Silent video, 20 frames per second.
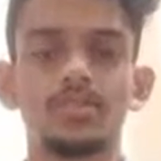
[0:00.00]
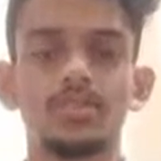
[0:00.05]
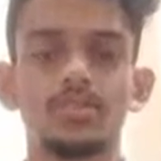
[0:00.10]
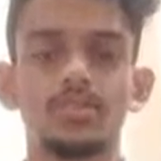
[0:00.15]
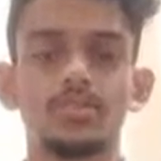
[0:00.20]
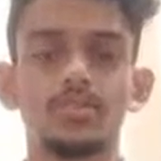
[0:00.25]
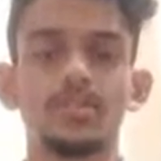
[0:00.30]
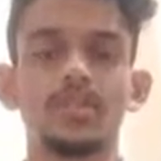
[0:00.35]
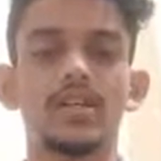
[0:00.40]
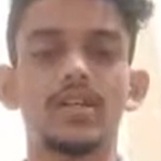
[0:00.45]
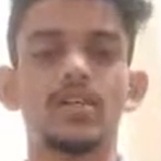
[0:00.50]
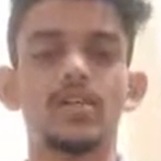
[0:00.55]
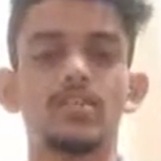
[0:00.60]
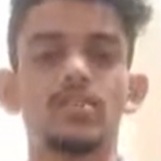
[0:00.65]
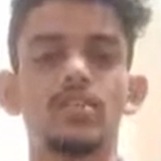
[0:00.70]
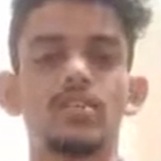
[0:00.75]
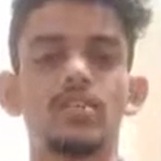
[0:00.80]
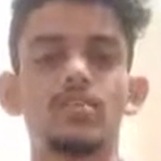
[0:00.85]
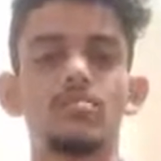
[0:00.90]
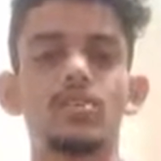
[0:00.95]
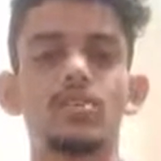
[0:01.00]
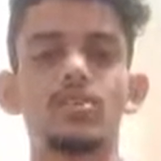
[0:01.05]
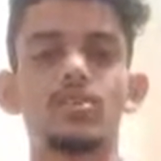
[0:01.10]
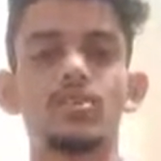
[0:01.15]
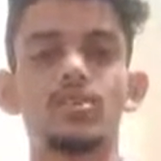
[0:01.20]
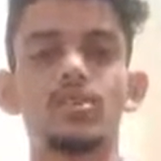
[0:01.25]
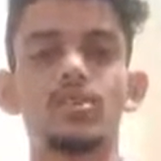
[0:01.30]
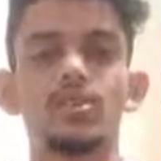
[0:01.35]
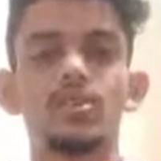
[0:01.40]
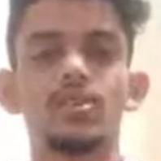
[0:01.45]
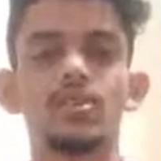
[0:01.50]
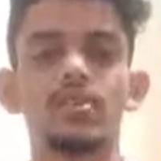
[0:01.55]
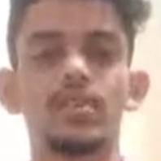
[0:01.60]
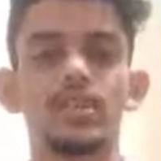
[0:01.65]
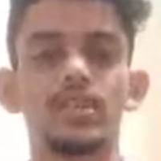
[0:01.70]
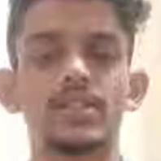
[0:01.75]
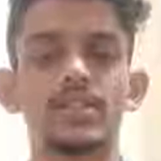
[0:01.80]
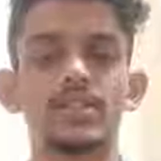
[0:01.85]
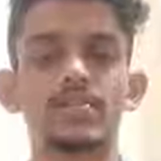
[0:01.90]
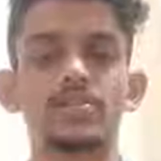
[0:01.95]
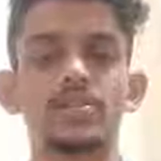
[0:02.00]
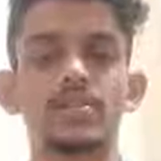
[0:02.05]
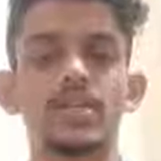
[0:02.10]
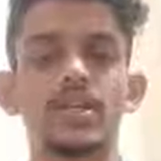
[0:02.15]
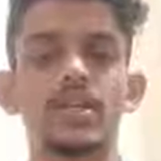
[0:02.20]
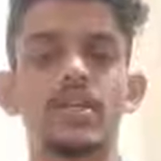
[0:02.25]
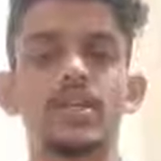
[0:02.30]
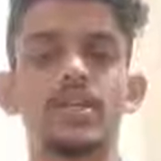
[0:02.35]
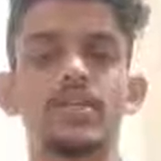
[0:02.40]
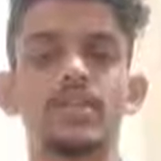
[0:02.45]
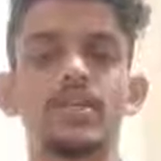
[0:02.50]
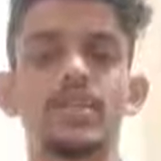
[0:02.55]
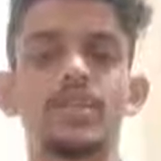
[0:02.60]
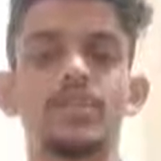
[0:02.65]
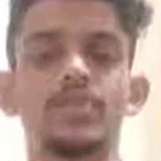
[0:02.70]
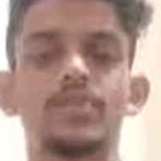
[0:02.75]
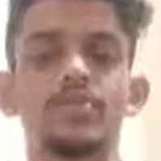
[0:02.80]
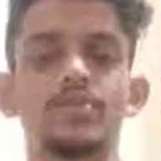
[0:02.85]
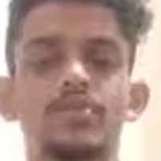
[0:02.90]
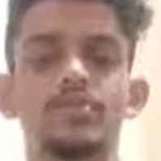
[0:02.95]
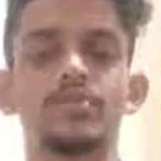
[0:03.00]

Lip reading: So that is all about exception handling. Thank you.